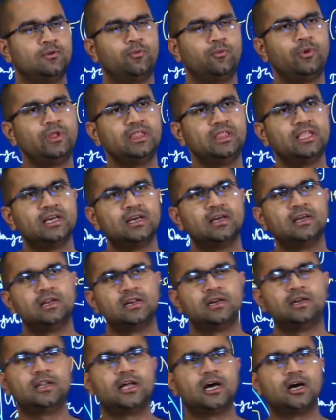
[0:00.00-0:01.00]
with the
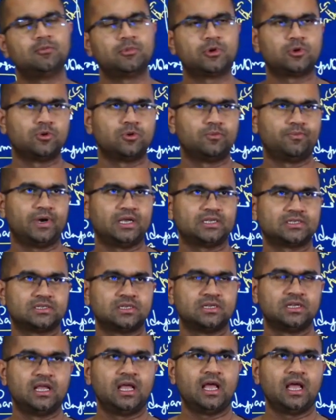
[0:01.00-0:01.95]
Nama Rupas.